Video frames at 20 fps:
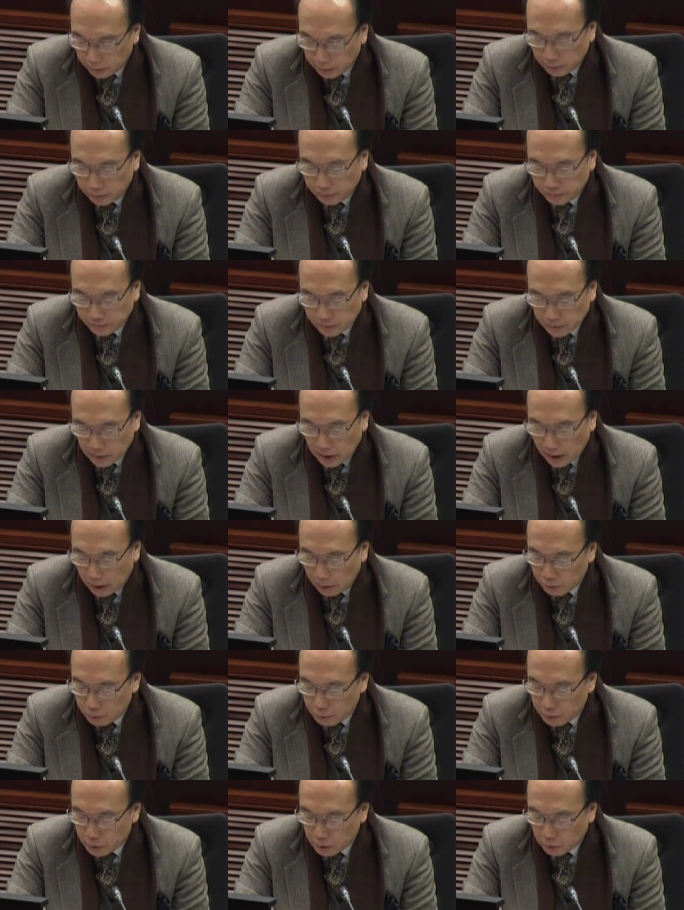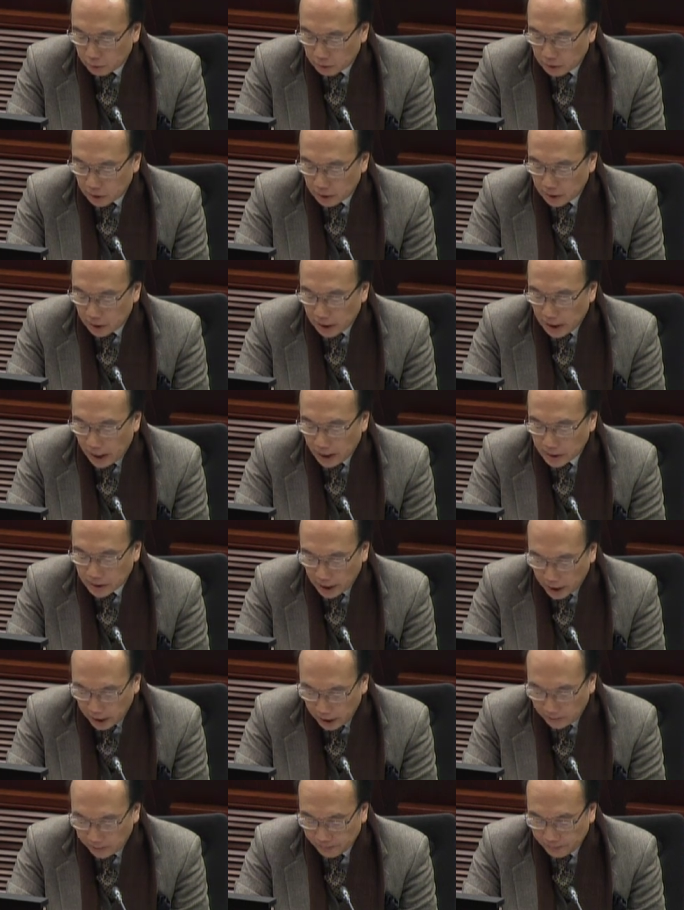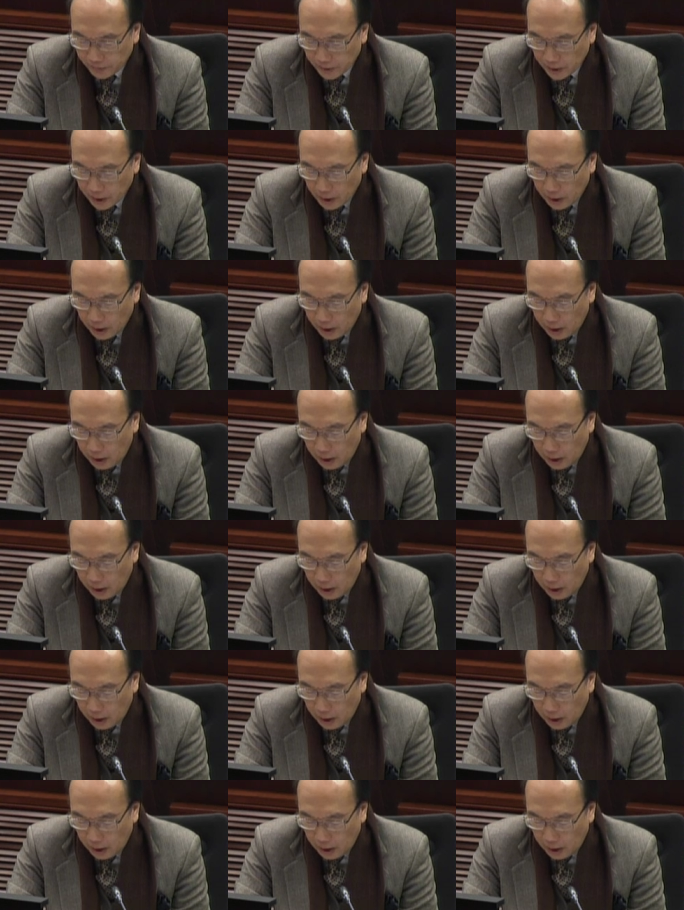Formula 2 redevelopment value.